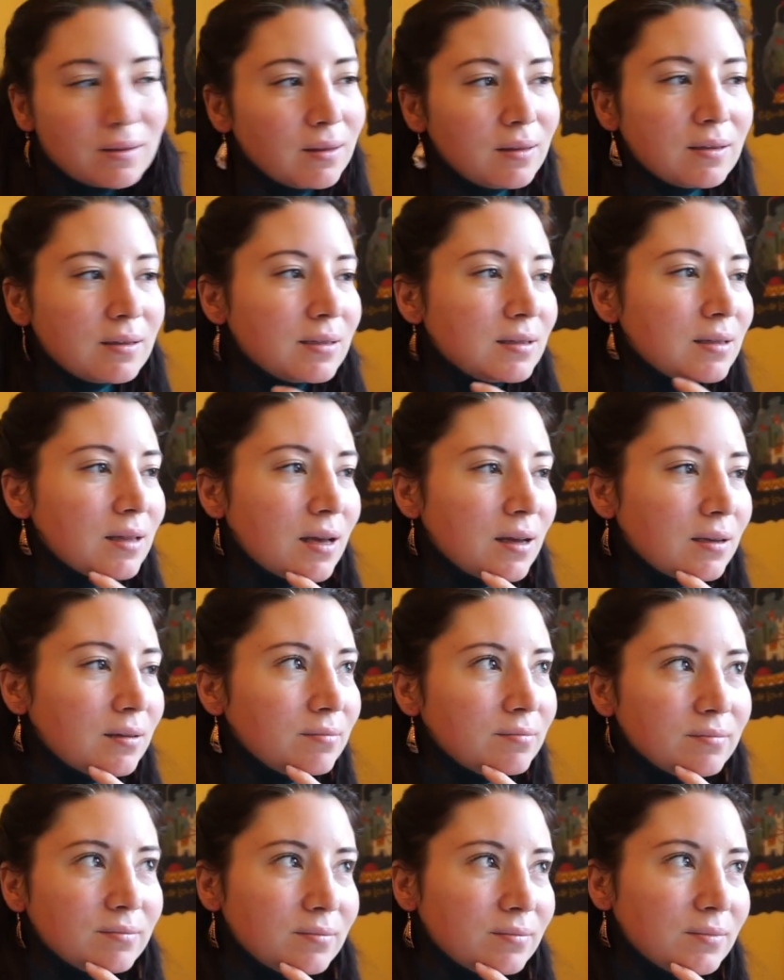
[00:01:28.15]
It's not
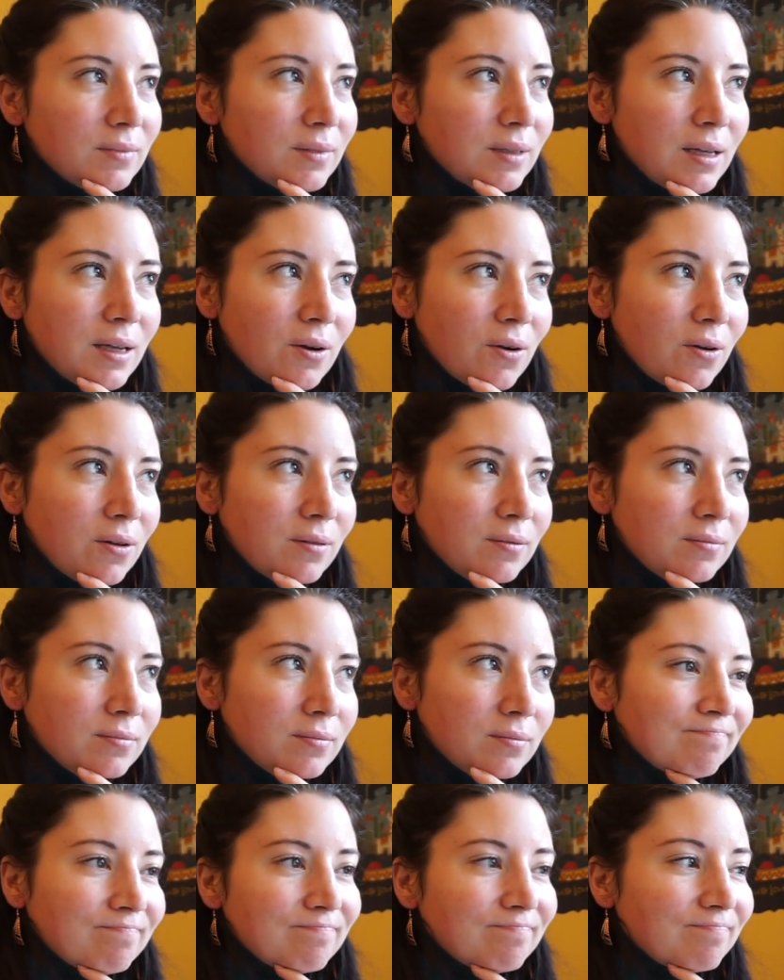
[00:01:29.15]
at all.
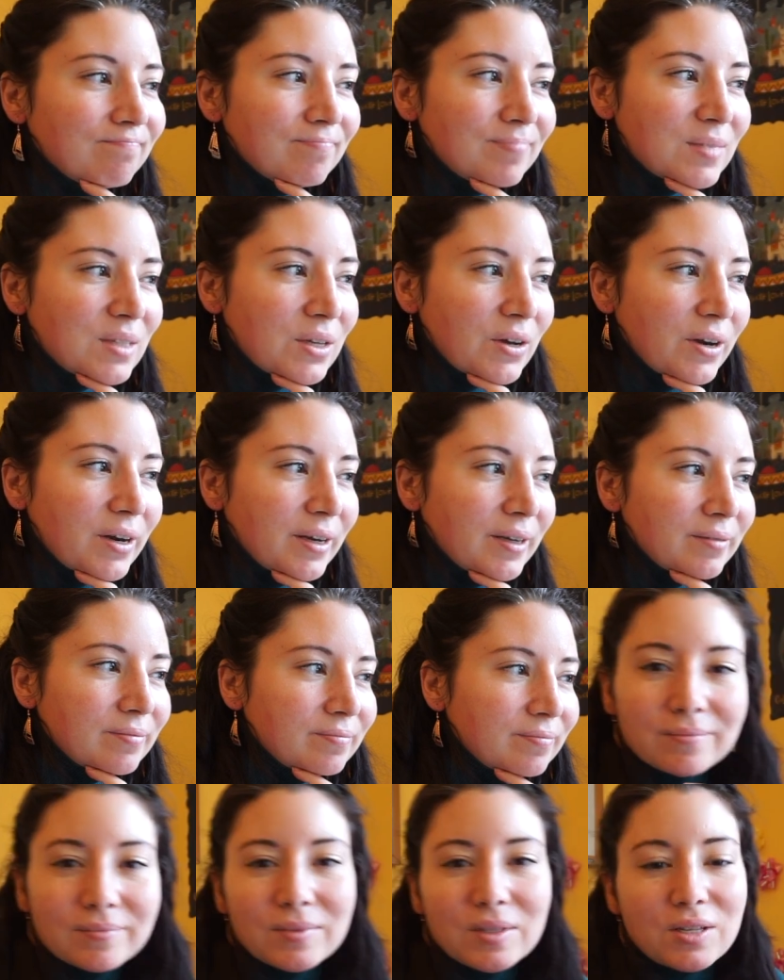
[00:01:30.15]
Sorry.
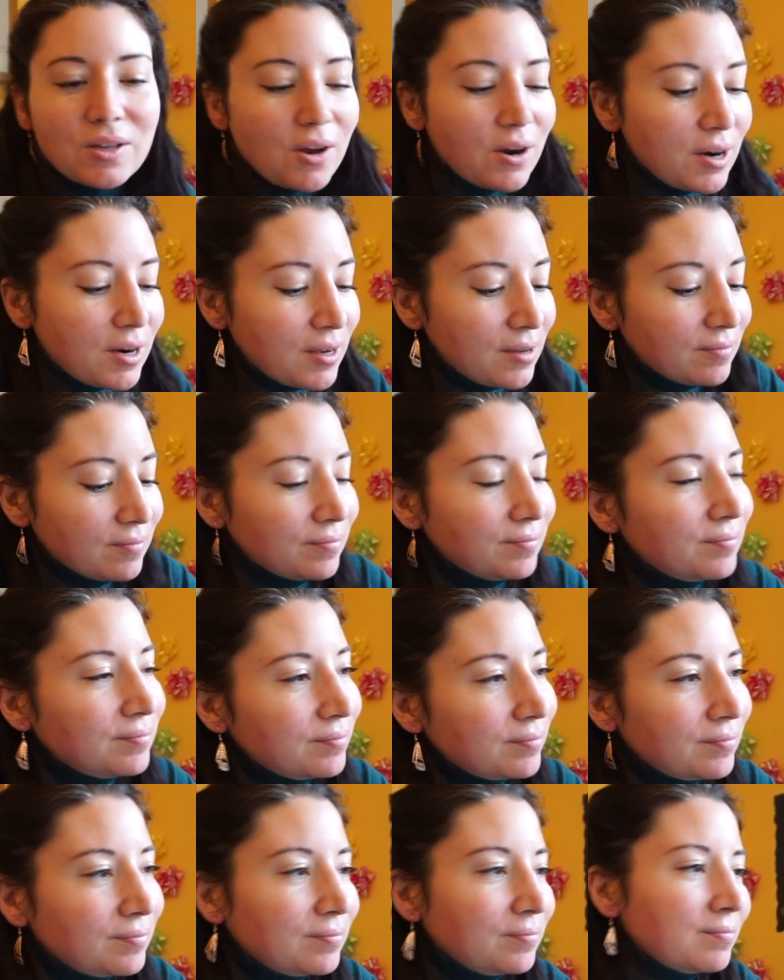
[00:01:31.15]
Sorry.
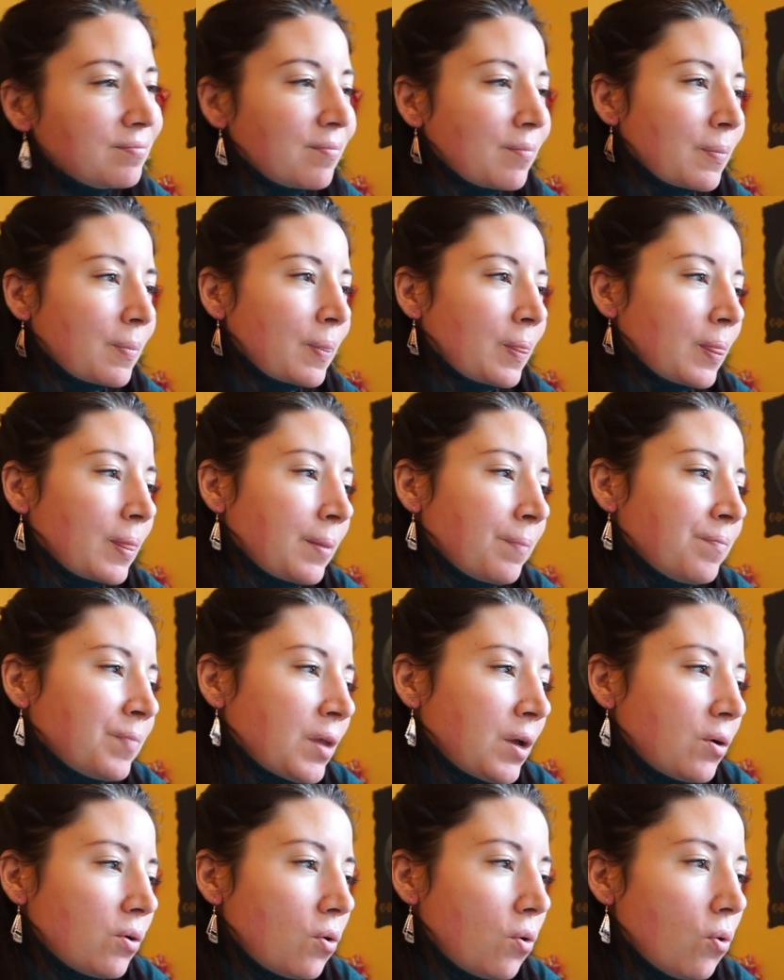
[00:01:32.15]

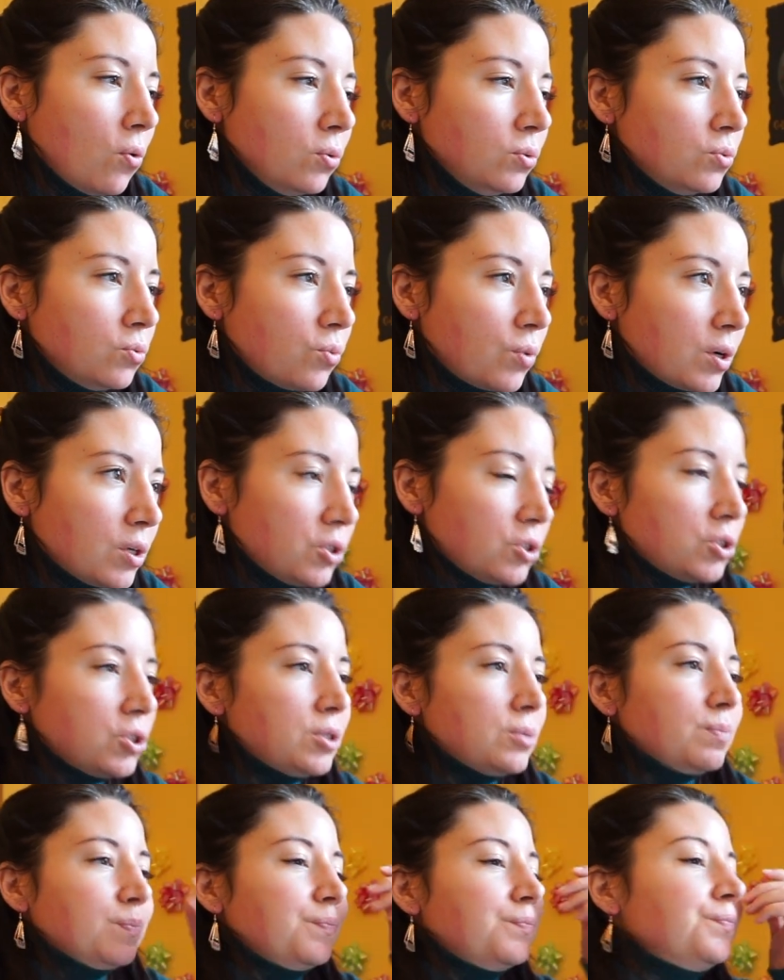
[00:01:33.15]
Gold
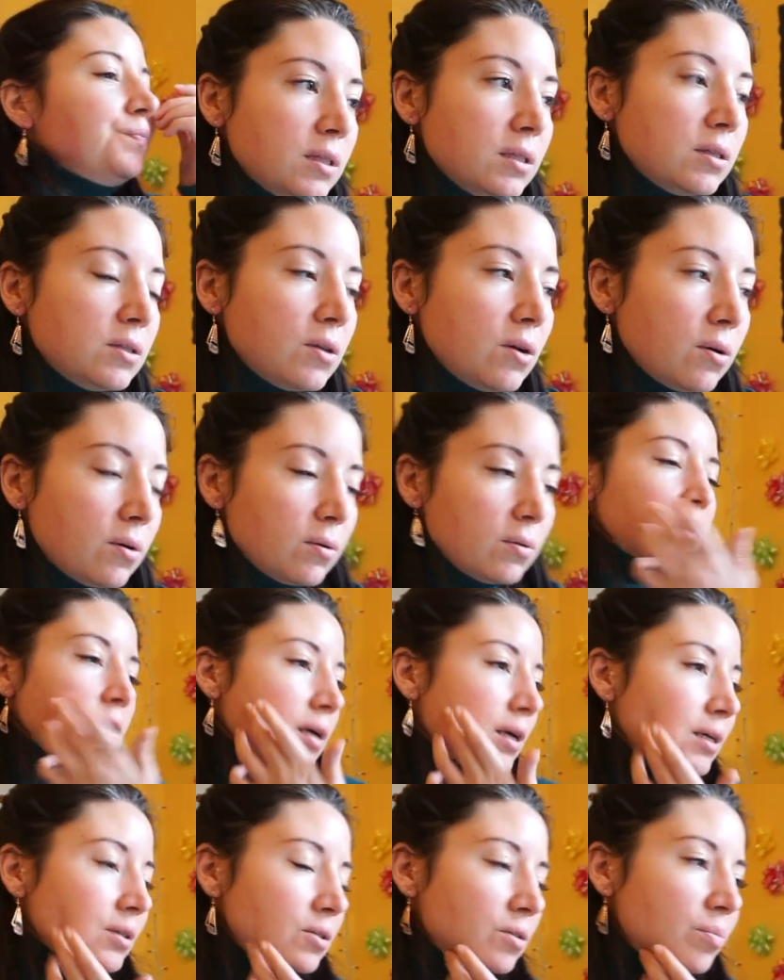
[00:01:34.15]
Rush. So I
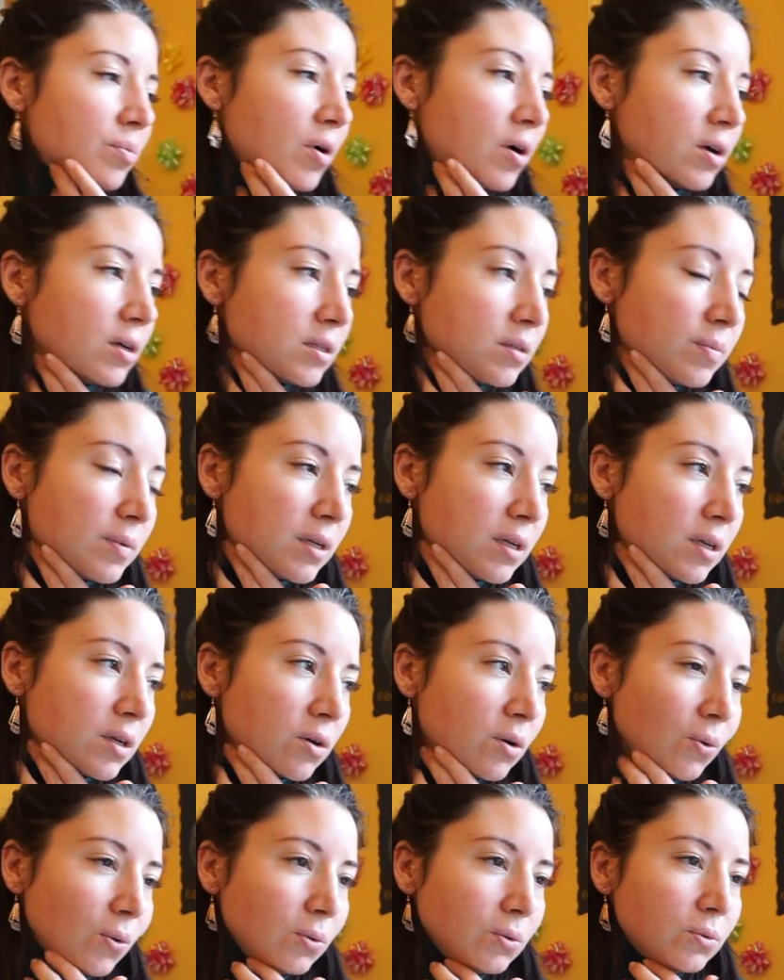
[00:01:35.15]
had to pause, but
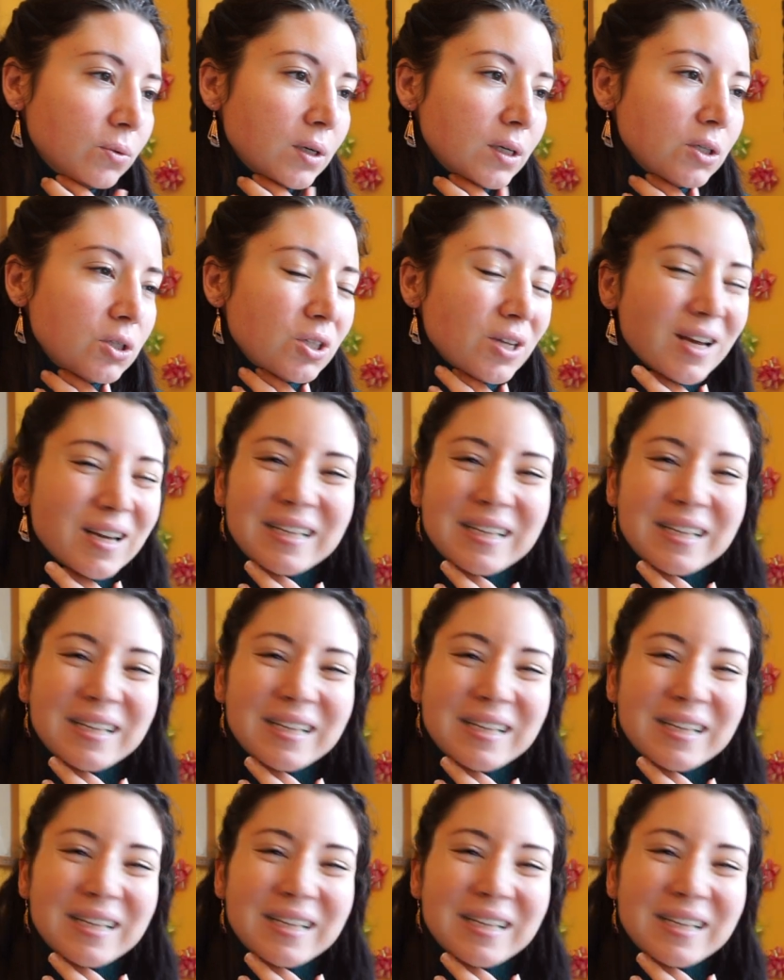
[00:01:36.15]
Gold Rush.